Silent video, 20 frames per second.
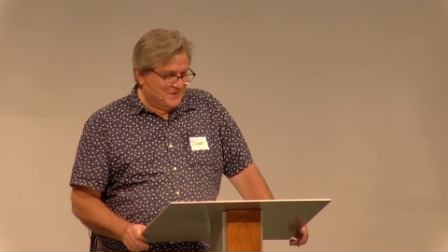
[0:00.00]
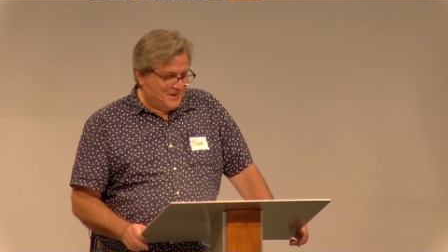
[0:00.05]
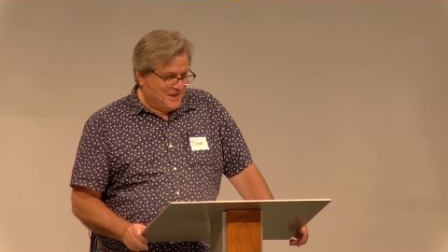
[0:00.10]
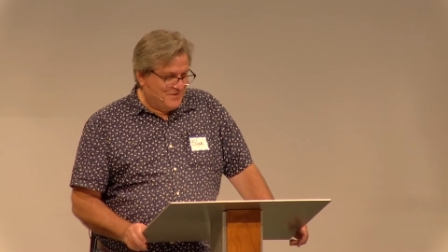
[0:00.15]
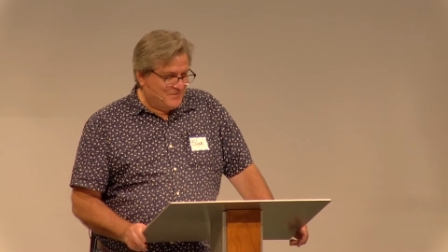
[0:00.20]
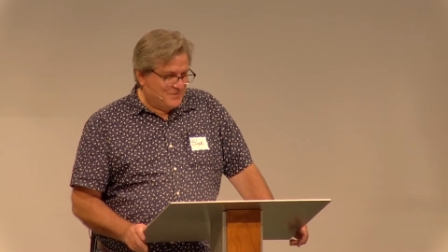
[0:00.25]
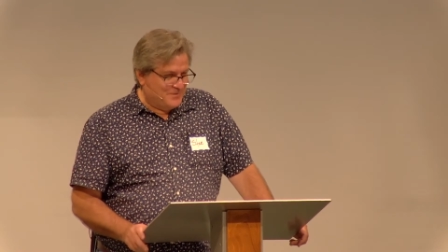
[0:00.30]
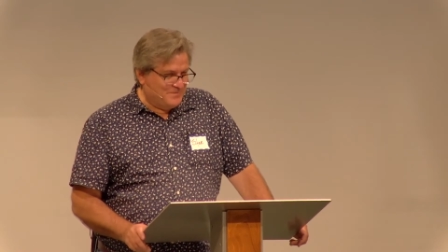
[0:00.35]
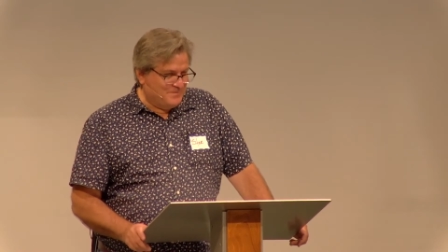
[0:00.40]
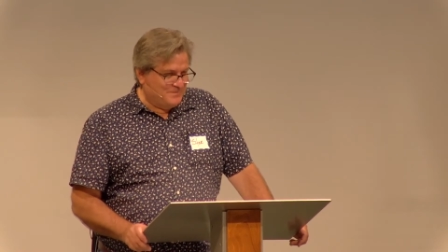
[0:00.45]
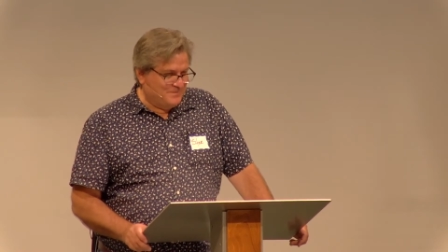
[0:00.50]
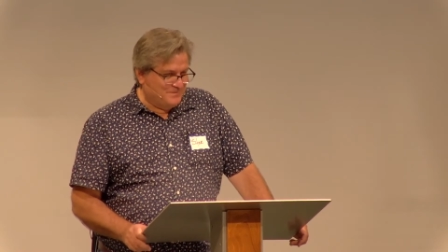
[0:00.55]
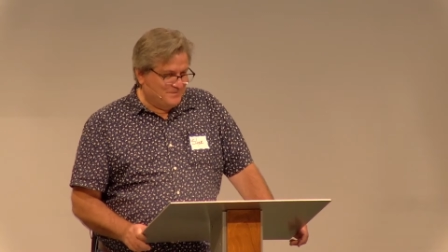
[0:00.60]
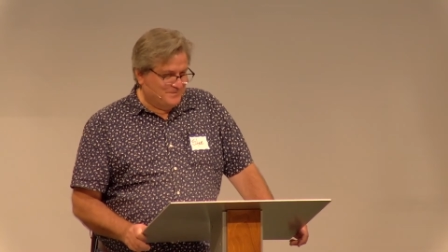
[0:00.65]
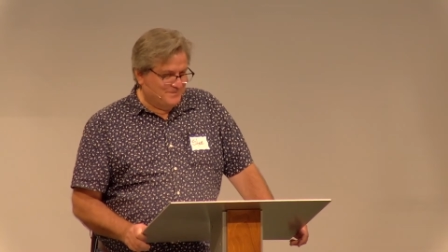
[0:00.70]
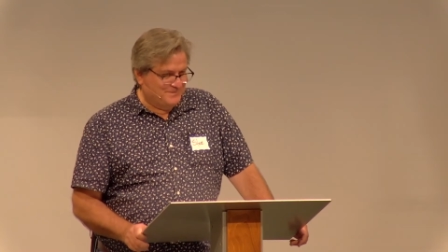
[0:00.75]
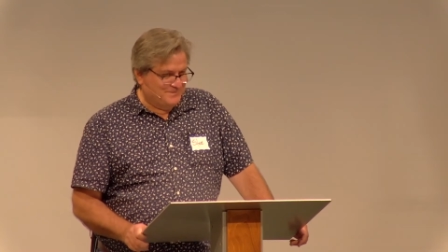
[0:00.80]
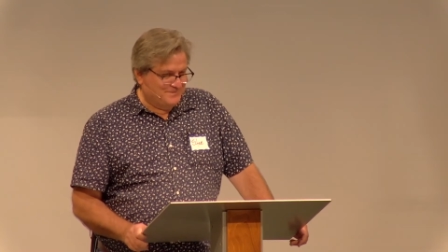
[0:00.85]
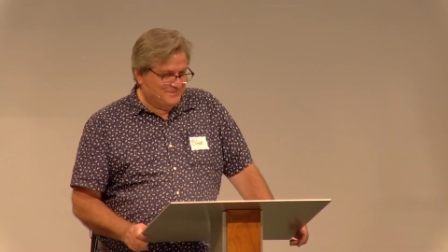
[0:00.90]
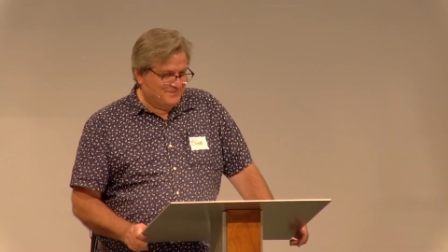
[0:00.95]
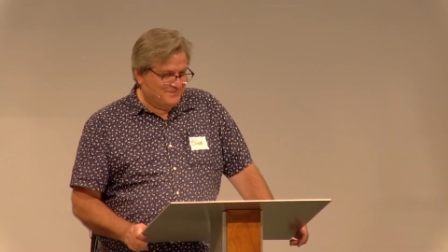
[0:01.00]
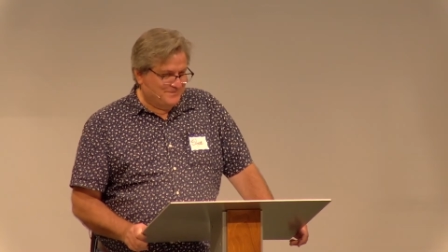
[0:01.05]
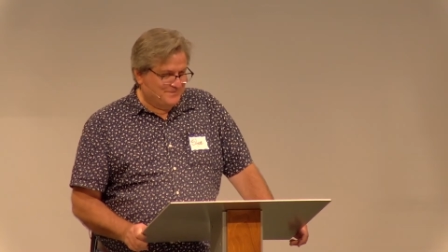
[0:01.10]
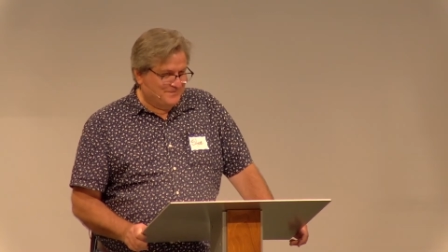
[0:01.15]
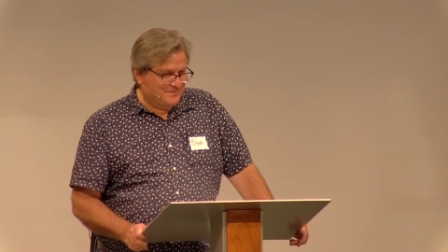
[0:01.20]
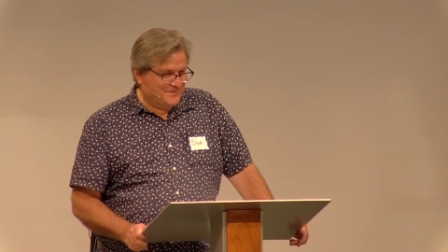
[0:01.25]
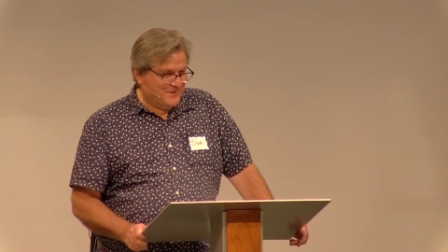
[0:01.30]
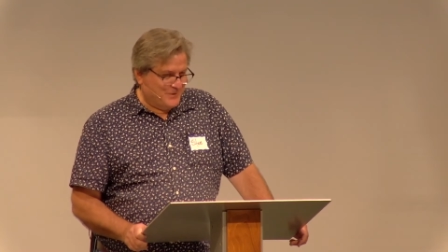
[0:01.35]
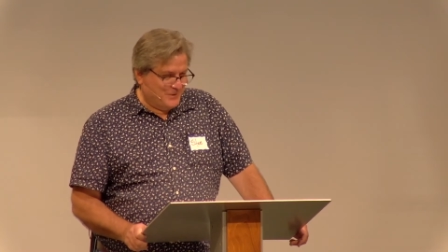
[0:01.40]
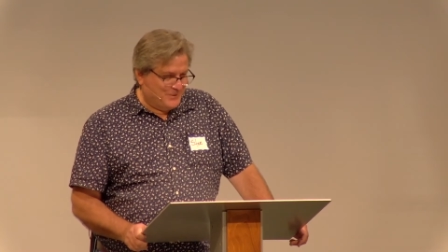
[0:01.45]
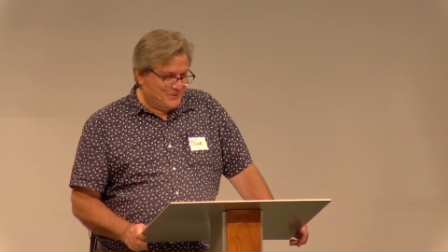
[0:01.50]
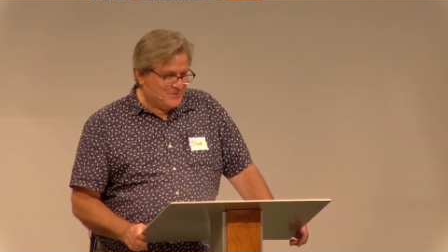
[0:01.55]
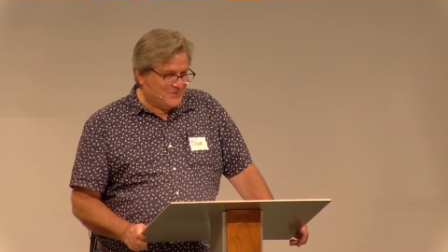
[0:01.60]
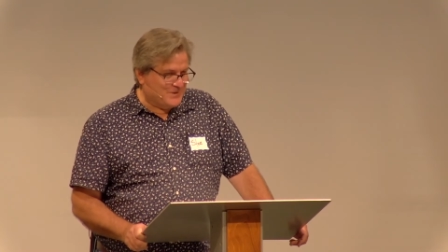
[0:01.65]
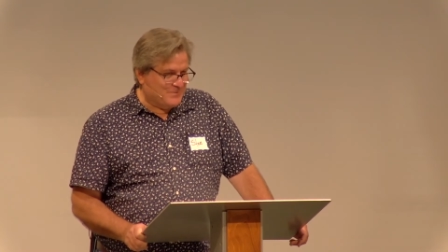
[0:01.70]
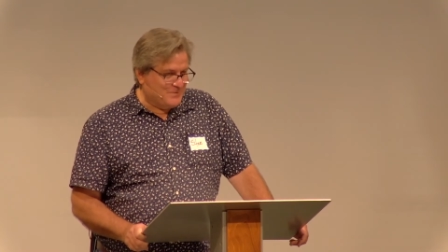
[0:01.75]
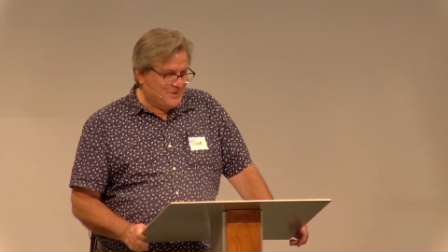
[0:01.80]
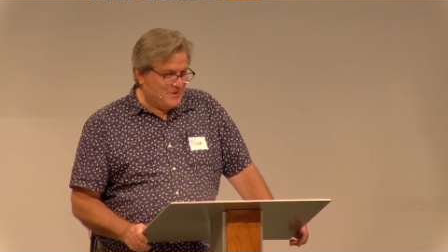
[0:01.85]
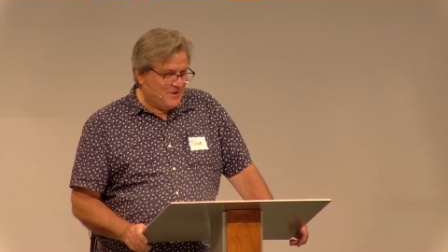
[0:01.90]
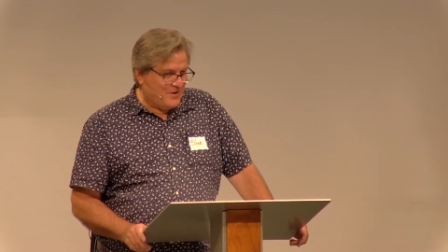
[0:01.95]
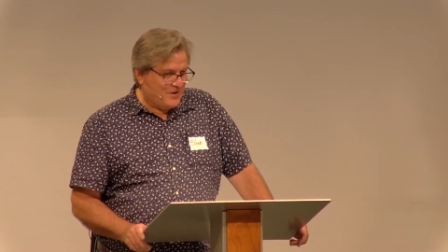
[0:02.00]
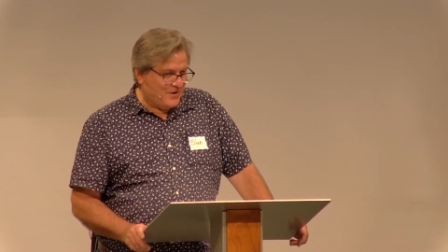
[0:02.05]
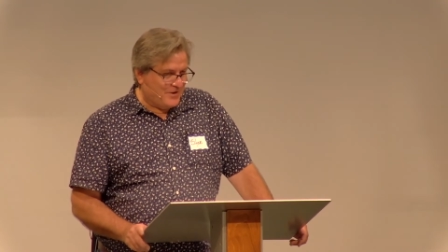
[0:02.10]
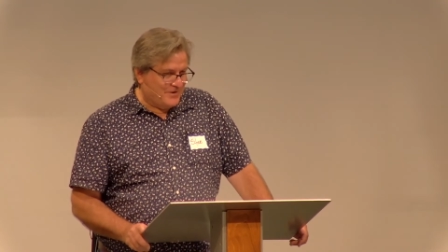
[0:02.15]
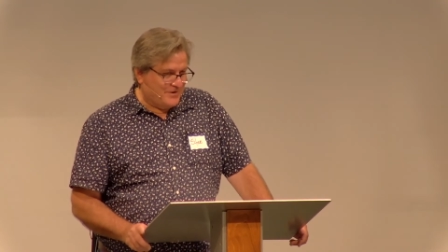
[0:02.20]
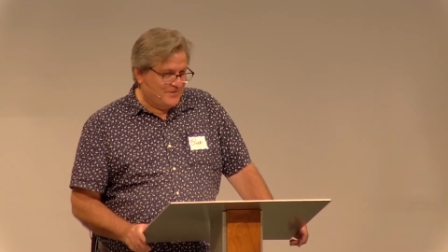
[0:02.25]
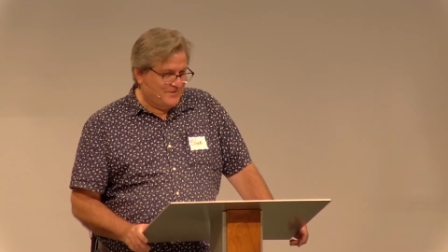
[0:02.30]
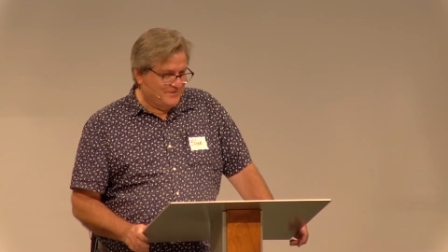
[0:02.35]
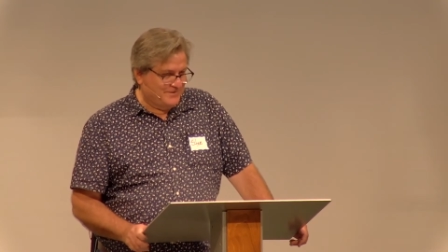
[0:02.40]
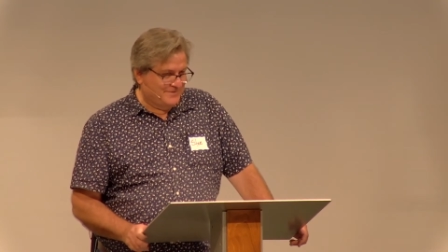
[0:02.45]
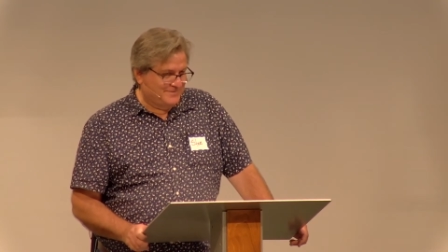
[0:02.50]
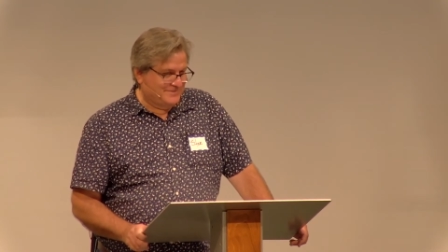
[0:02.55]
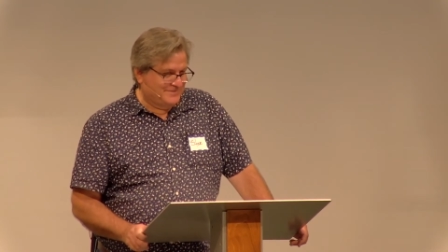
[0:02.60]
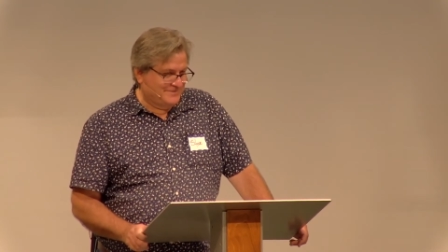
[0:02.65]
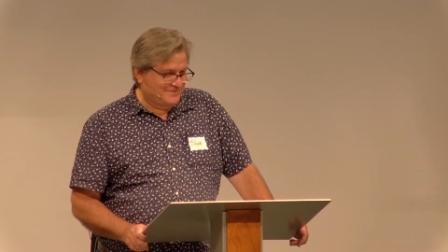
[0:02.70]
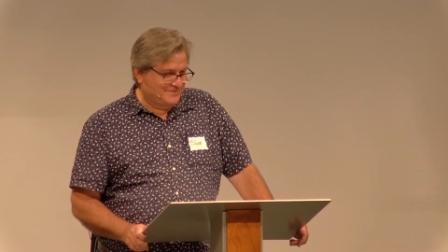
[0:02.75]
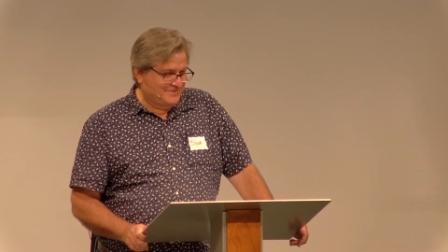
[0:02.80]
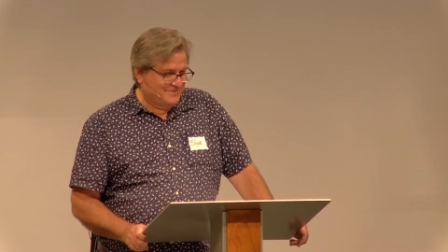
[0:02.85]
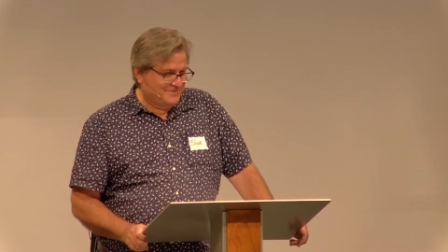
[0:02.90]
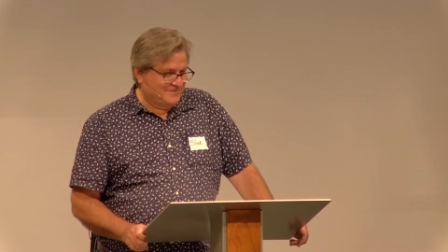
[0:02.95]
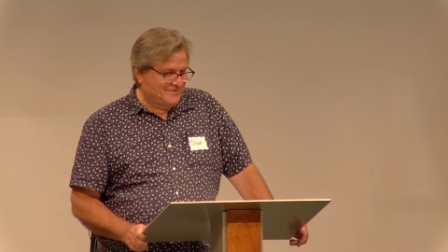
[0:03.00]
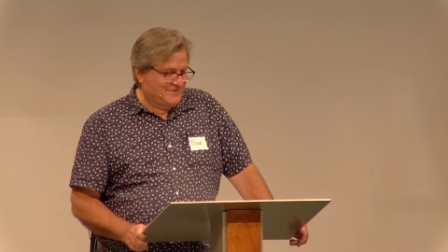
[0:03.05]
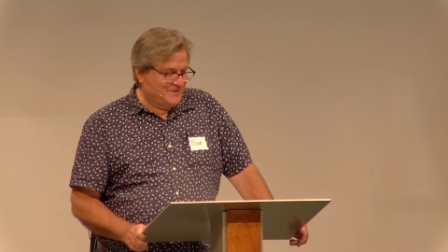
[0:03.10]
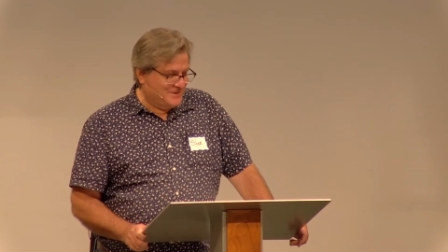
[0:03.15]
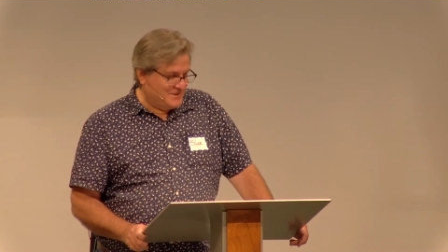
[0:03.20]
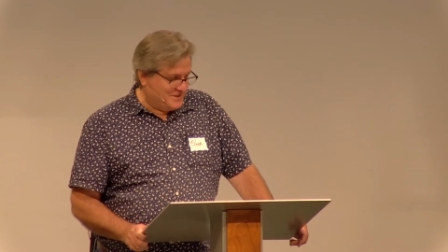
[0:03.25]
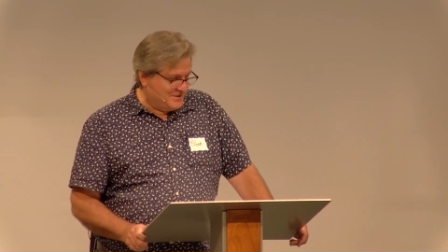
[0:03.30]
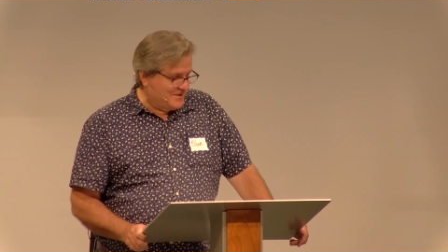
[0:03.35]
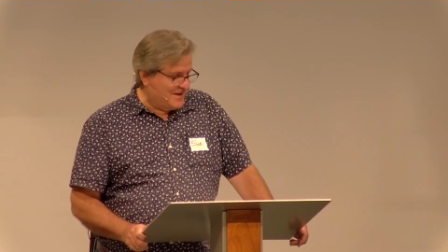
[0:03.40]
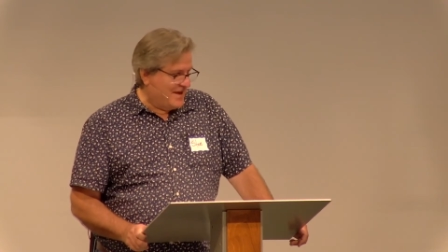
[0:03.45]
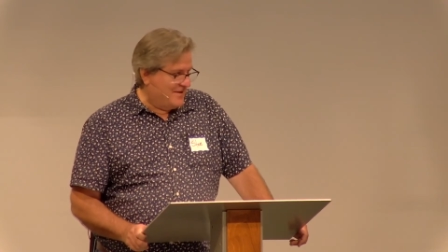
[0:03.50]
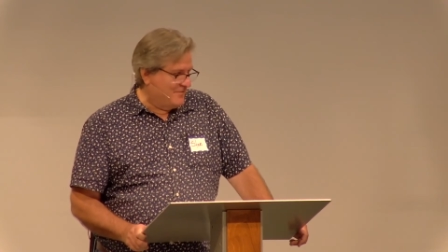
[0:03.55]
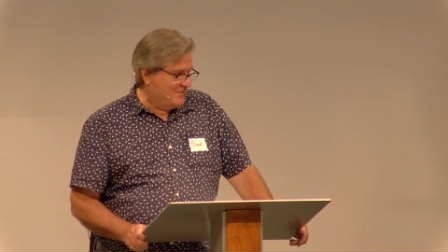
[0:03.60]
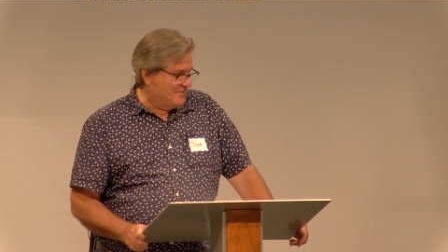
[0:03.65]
You love them, you know it's going to be hard, you still